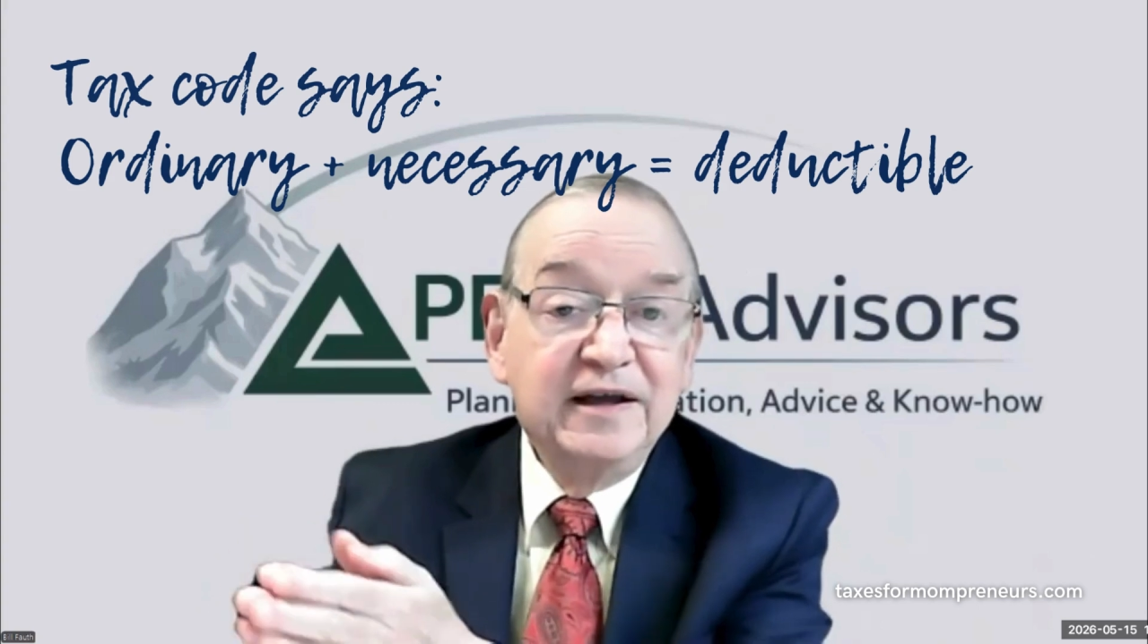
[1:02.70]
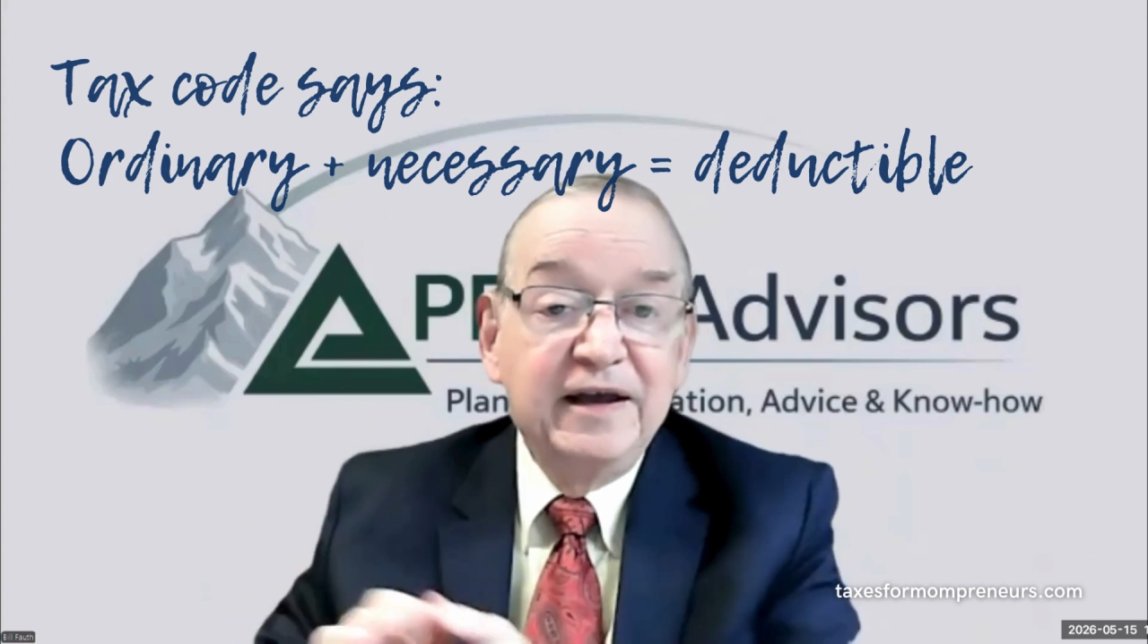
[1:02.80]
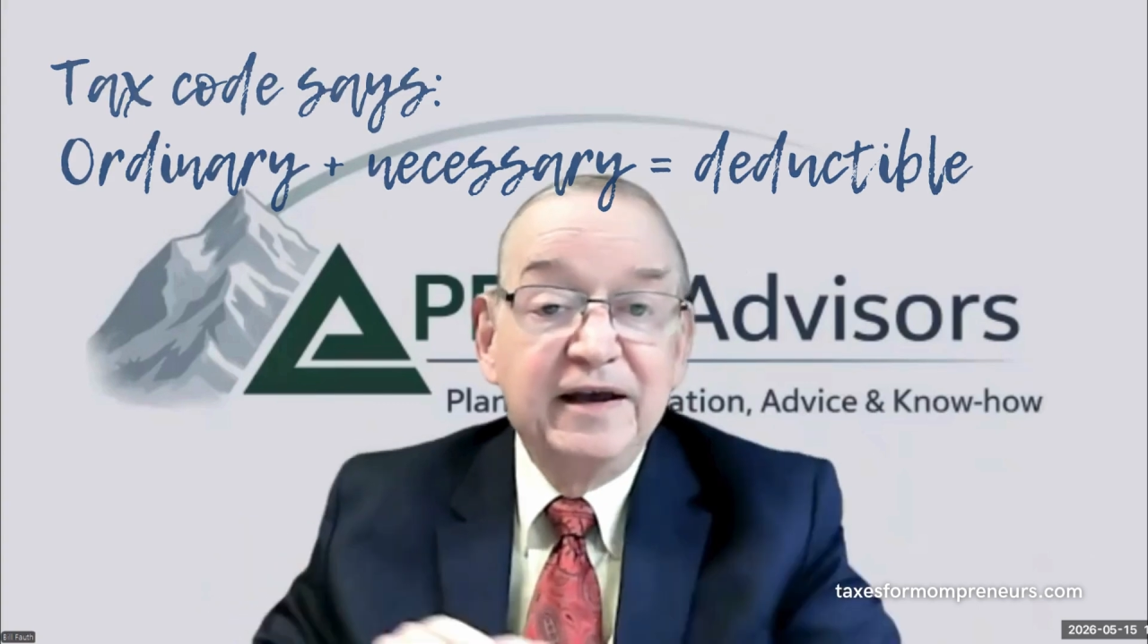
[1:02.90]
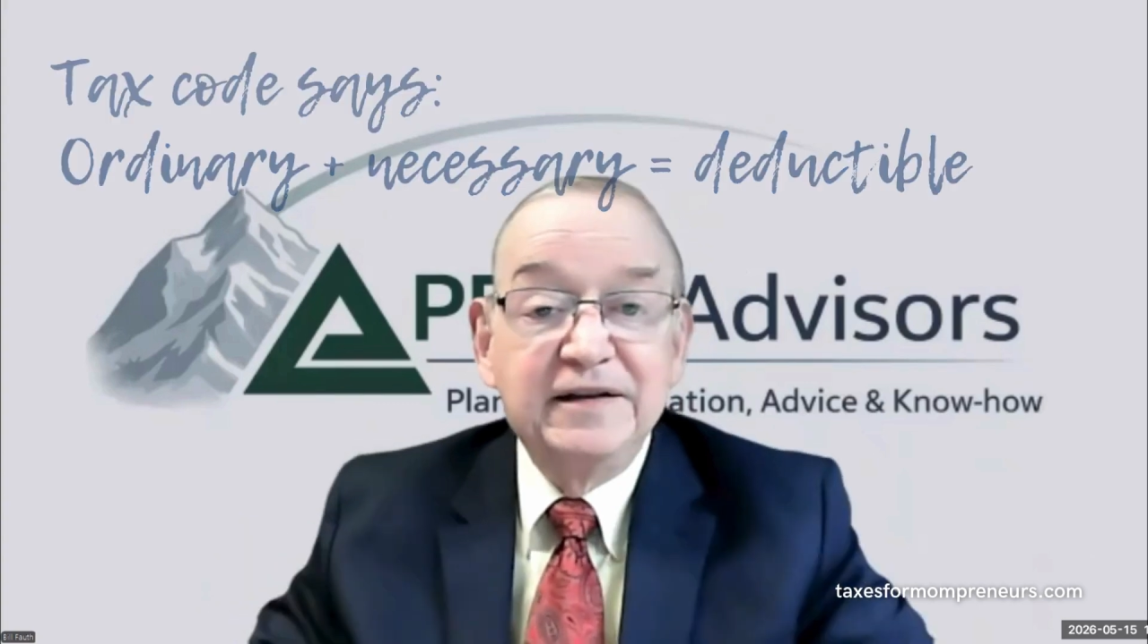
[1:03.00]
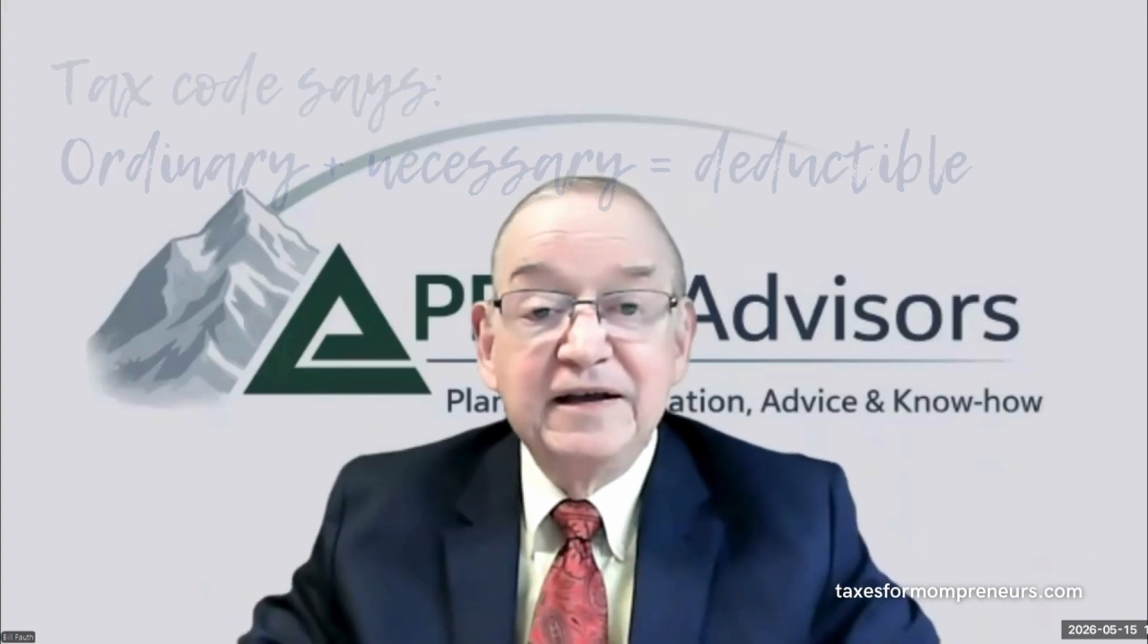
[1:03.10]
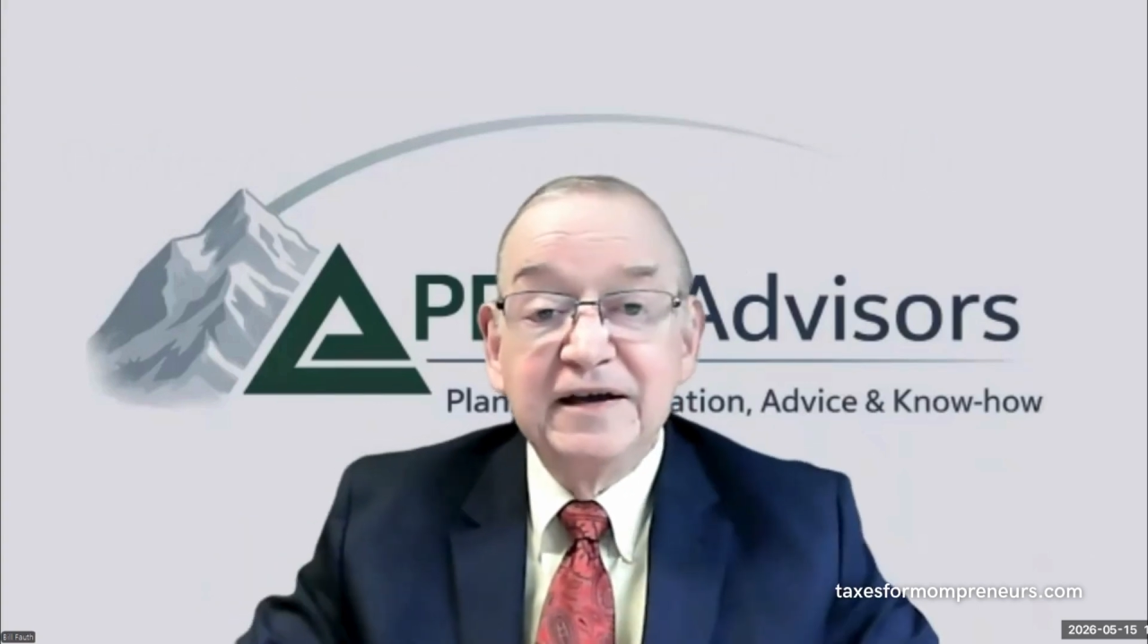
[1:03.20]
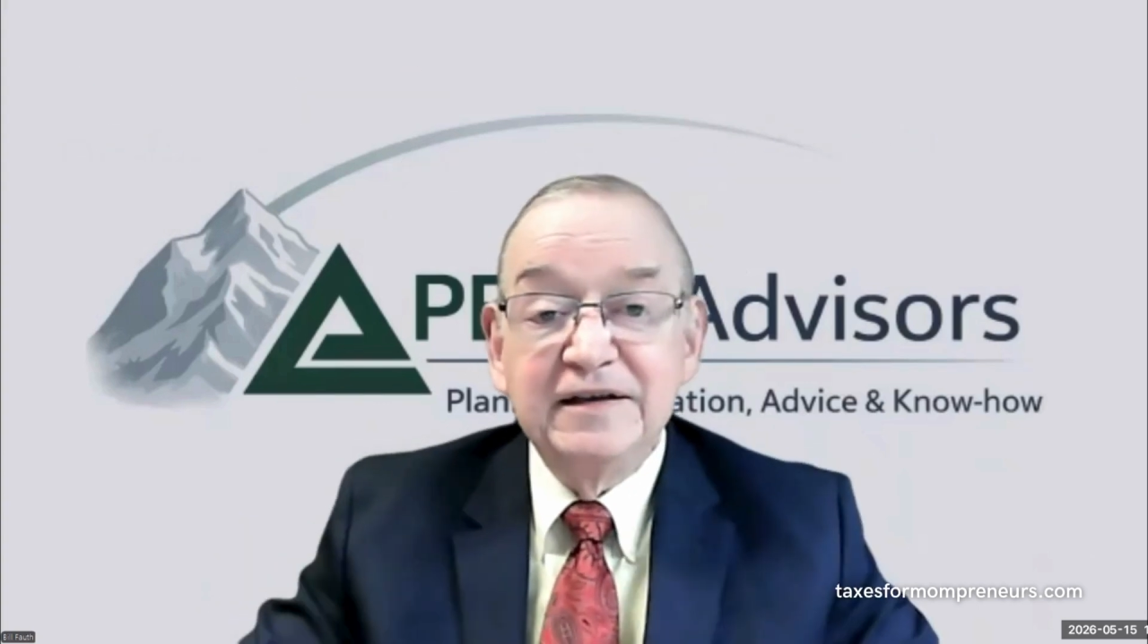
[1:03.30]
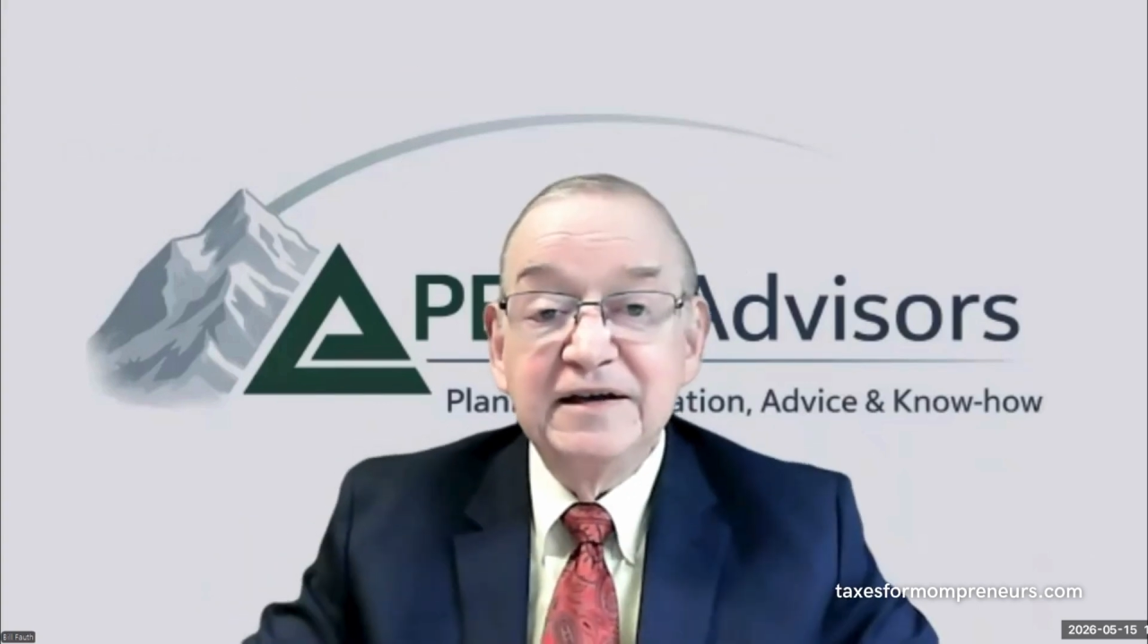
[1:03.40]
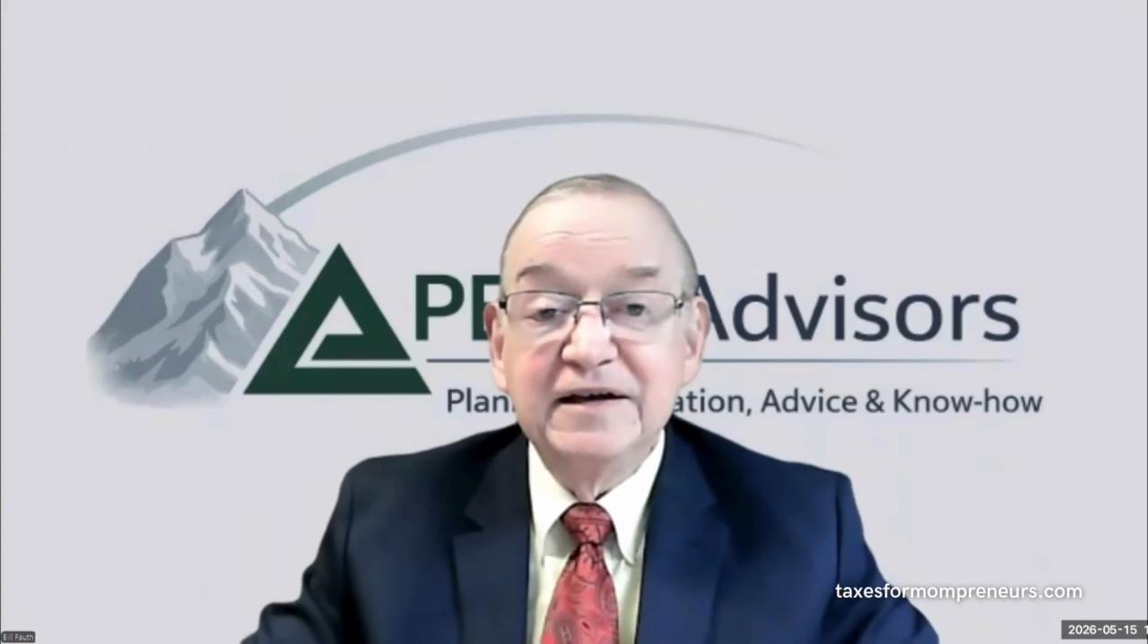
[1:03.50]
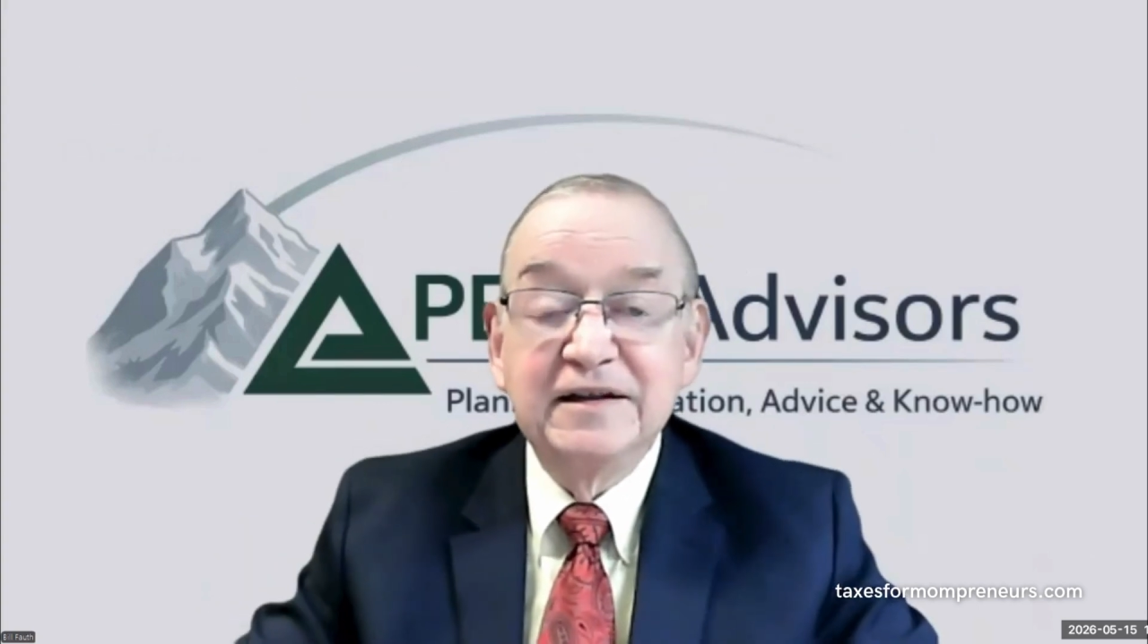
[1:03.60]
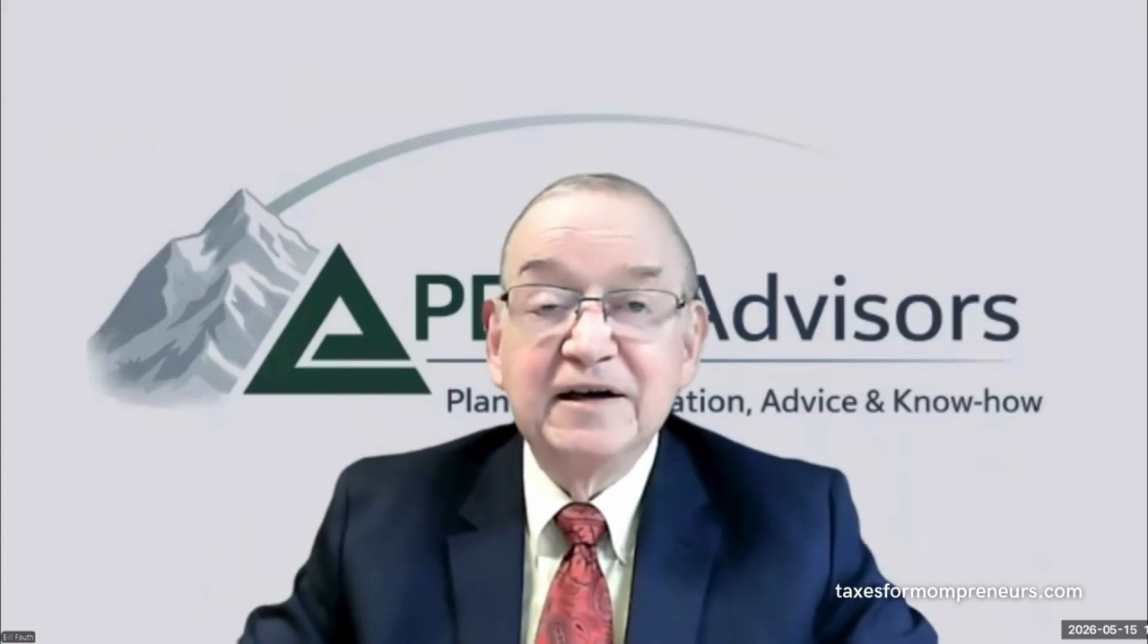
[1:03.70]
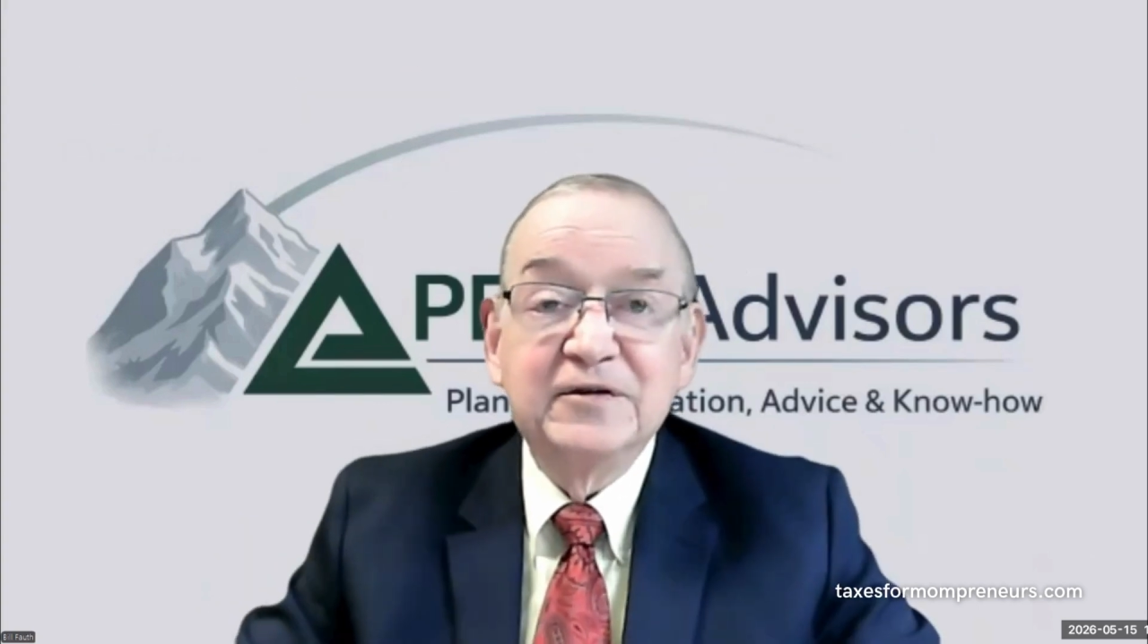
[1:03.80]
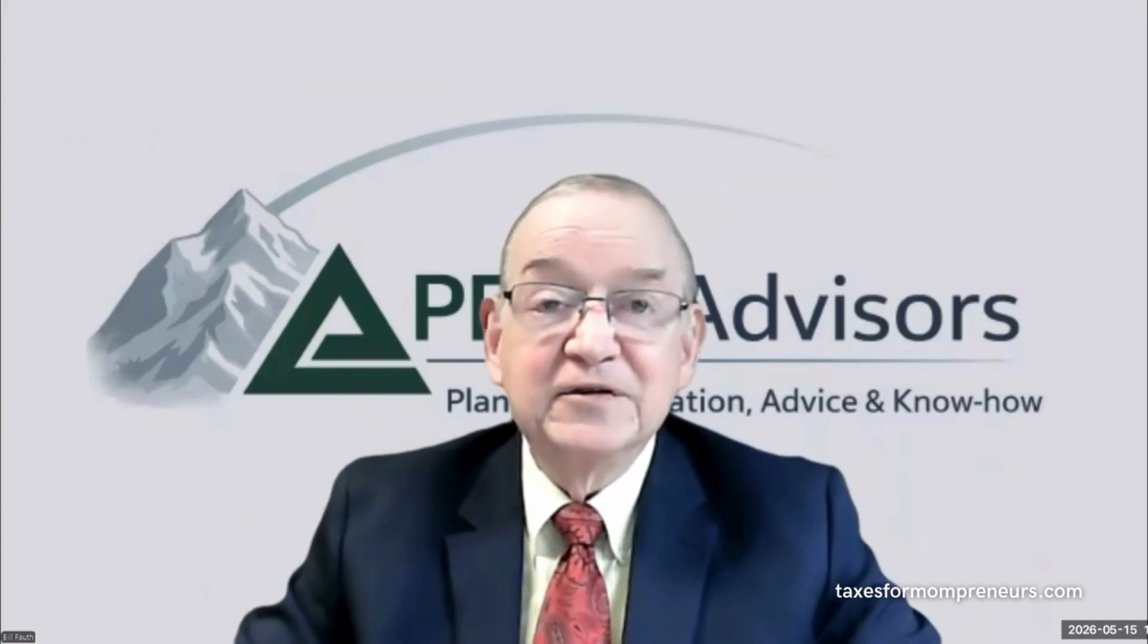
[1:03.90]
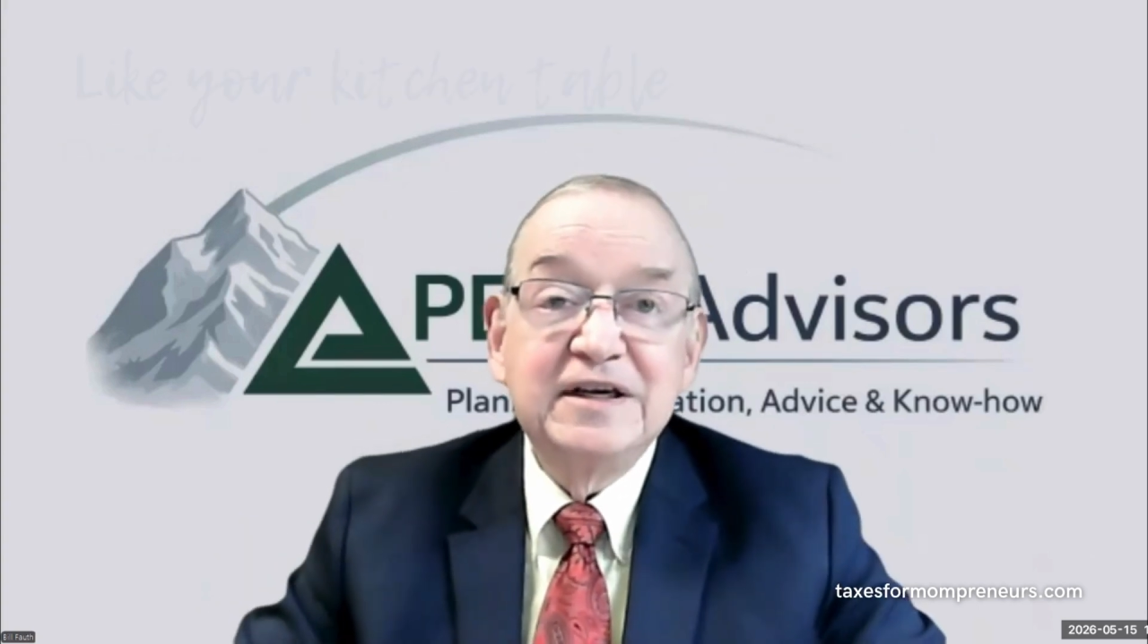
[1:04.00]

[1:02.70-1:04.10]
And the idea that if you're